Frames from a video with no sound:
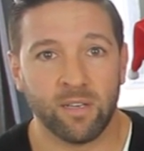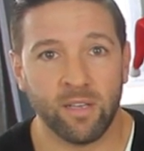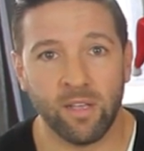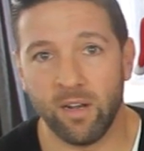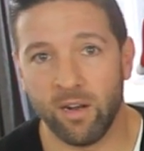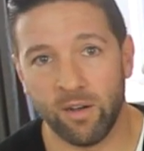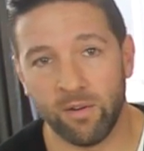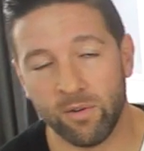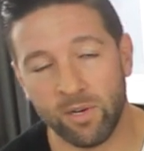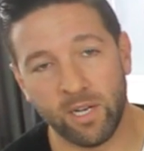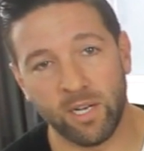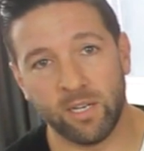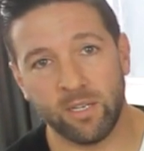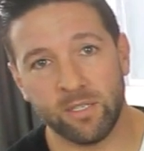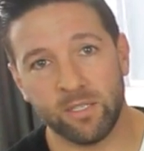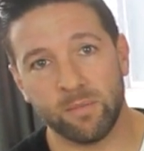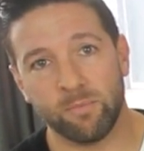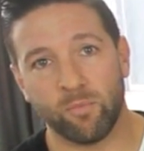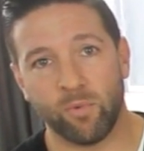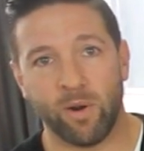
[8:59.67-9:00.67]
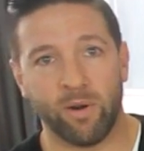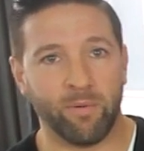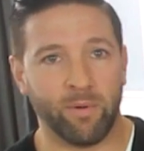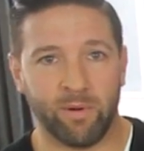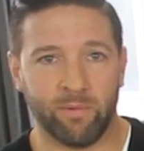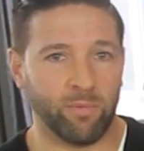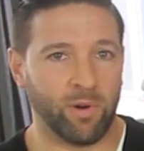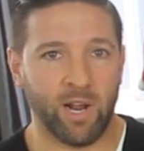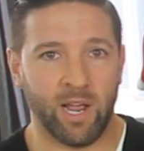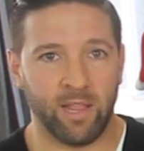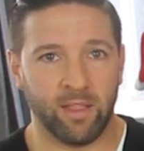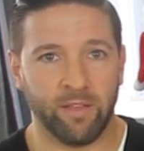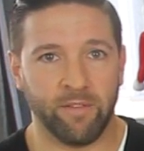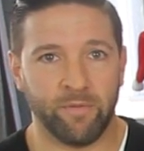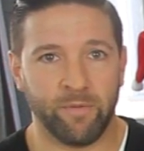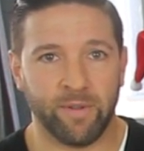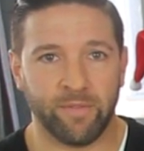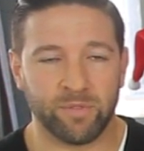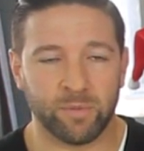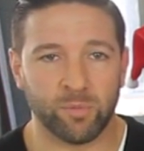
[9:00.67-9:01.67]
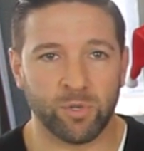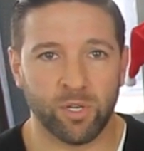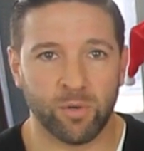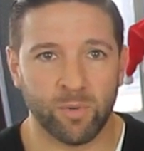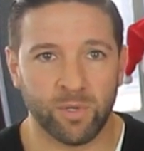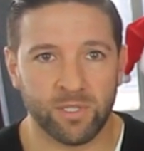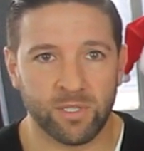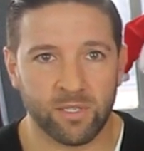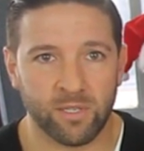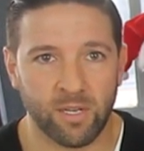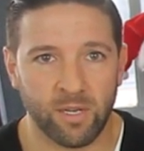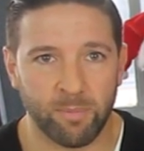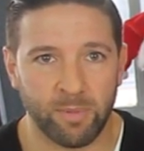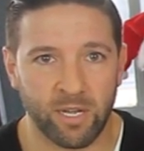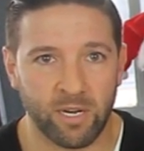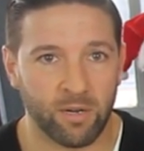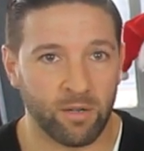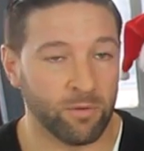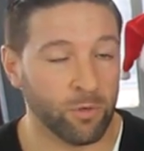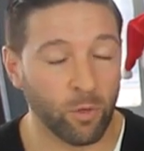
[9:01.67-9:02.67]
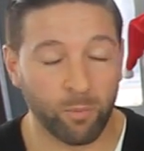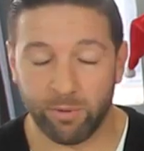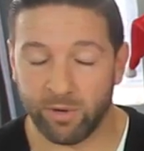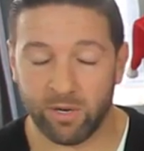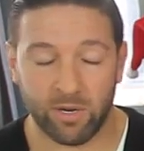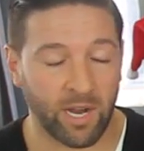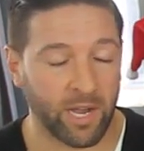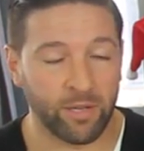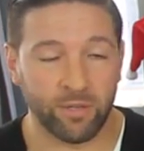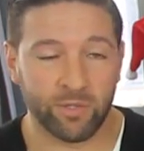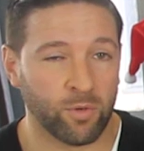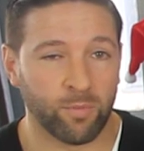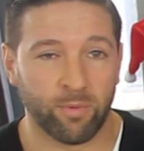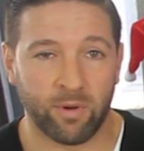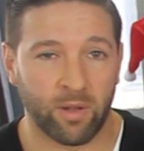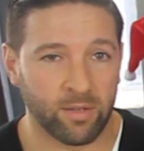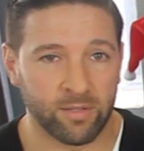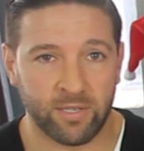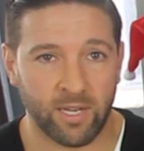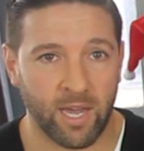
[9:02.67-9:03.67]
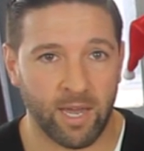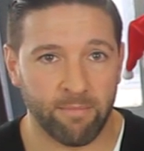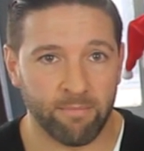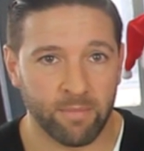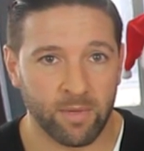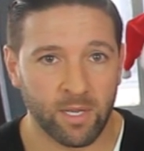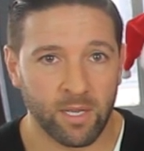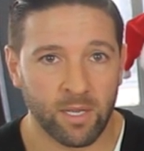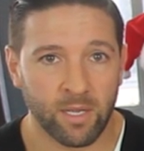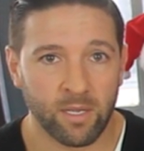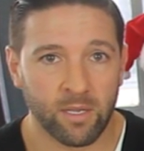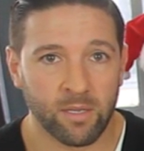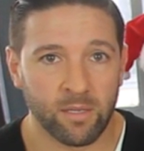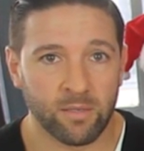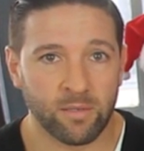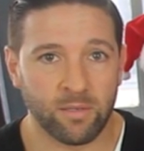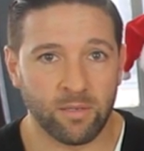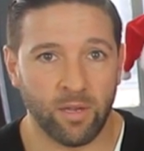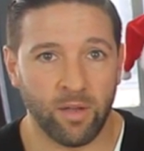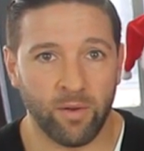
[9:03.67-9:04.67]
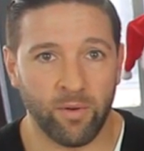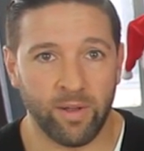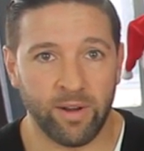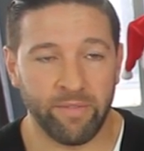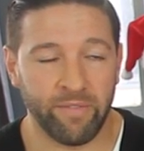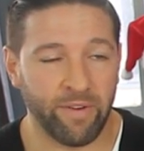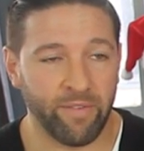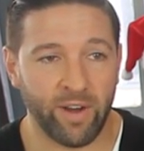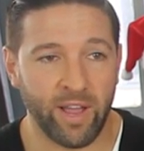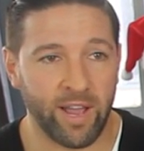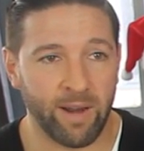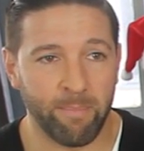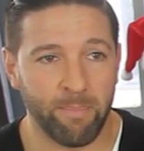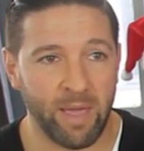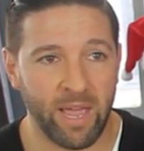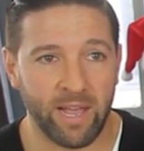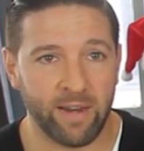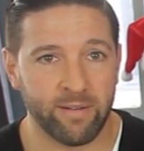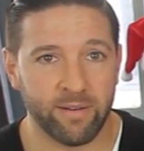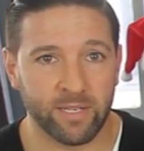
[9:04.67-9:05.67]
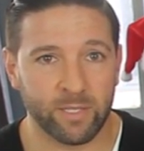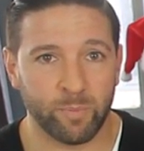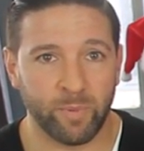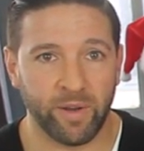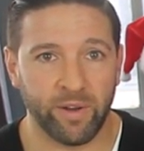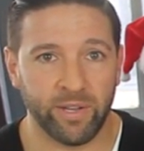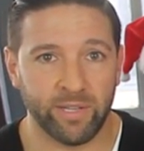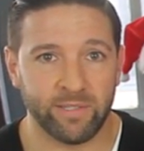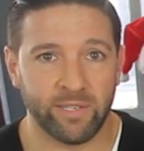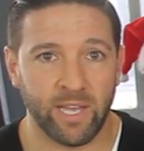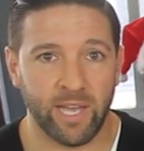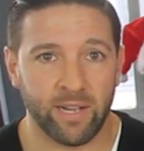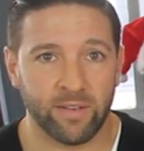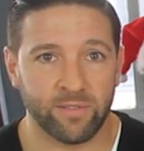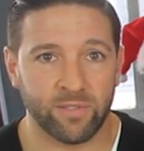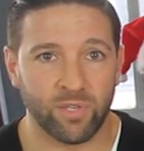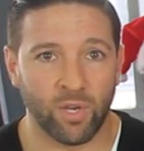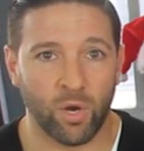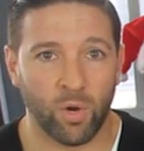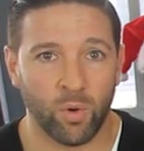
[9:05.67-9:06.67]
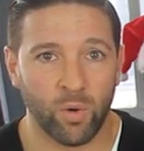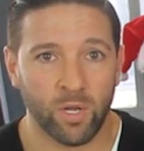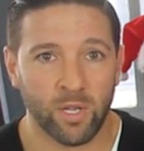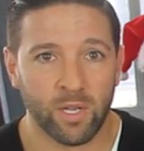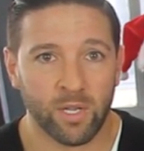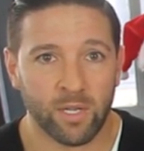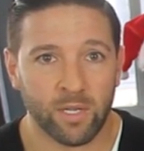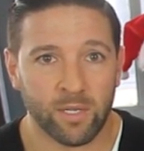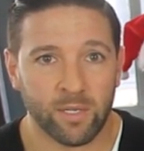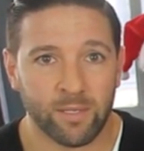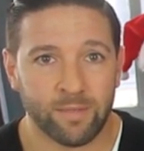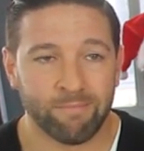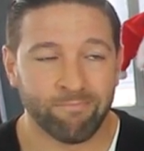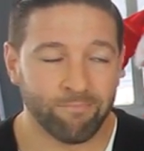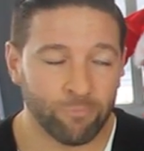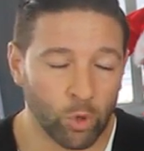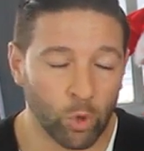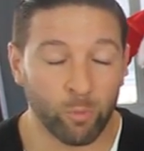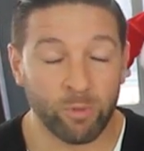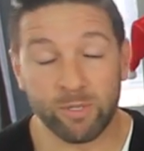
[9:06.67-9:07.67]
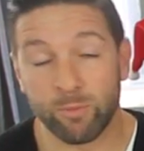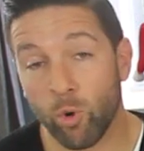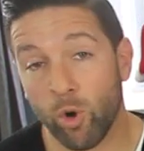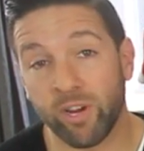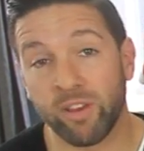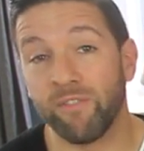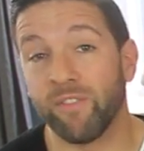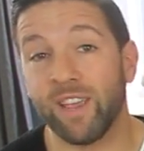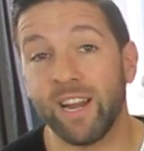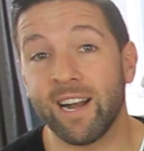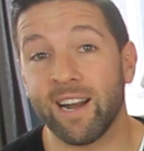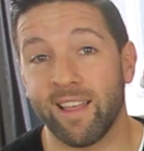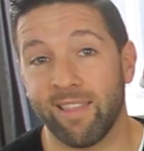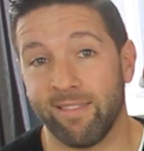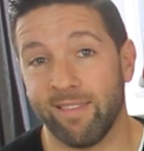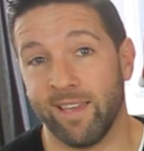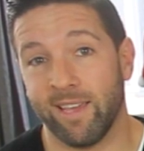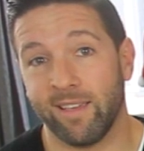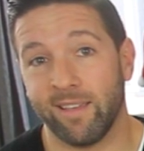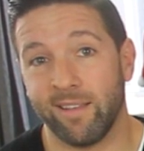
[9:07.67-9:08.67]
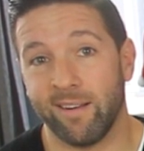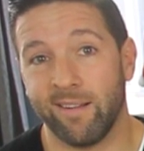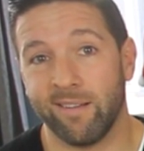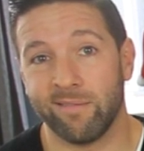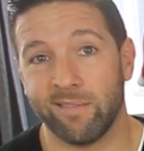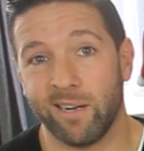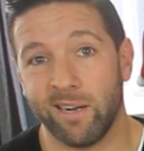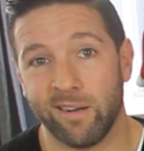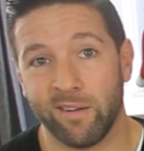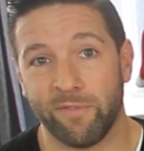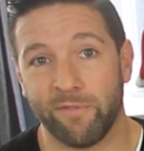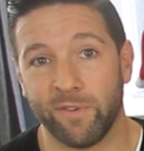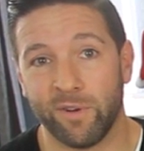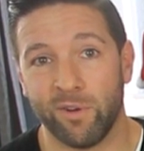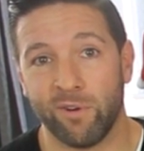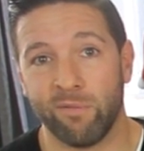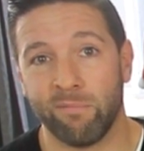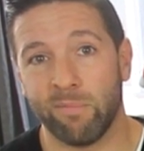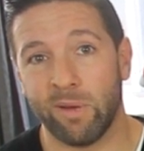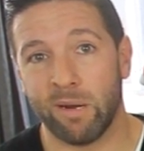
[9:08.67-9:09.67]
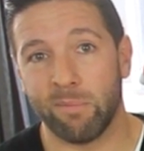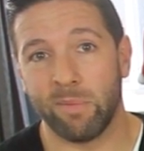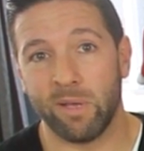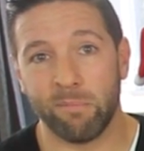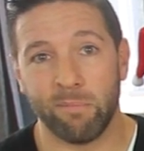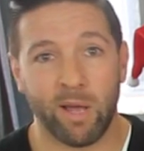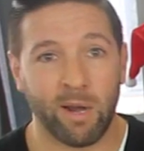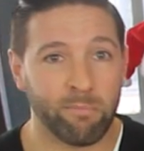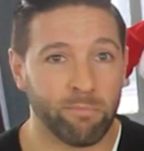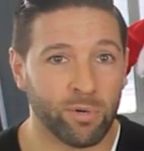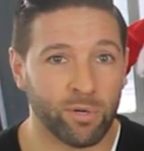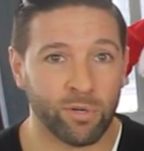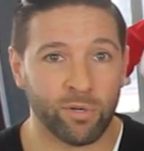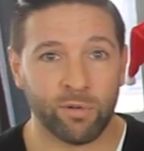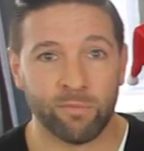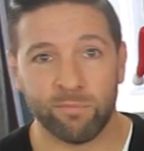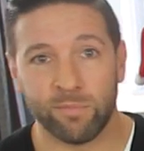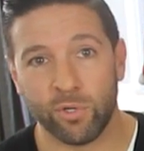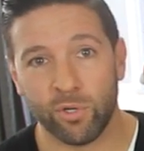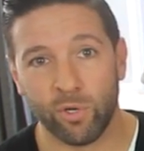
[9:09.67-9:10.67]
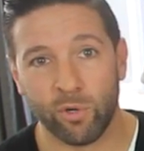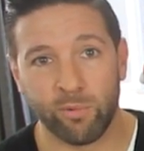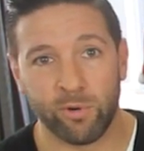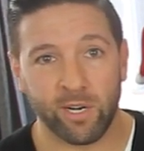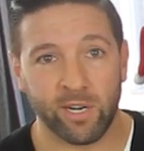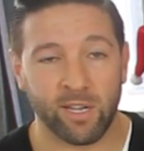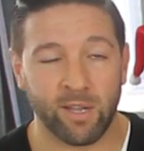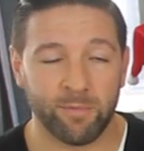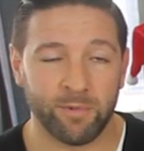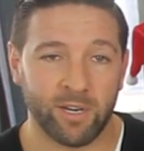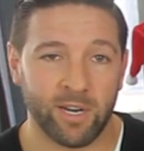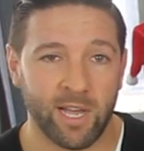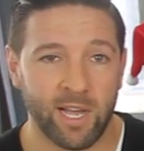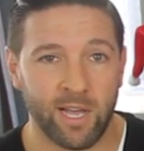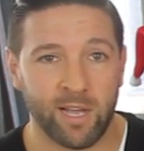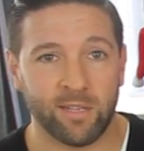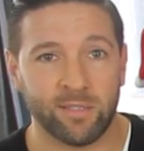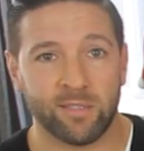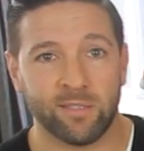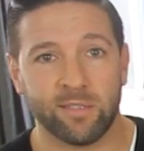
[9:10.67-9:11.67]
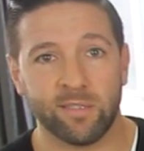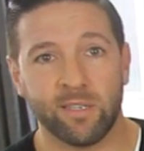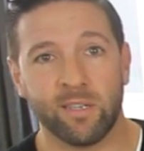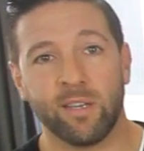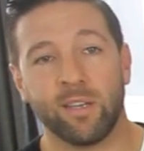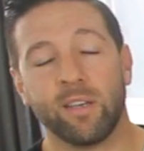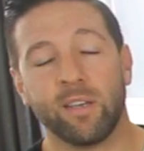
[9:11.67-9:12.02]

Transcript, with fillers: You know, uh, where, where, I live, we have some good ones. Uh, but Uber, I Uber all the time. So, and I've never had a bad experience yet. So, Uber's more convenient, I think. You know, right on your phone, bada bing, bada boom, Uber to come to your house.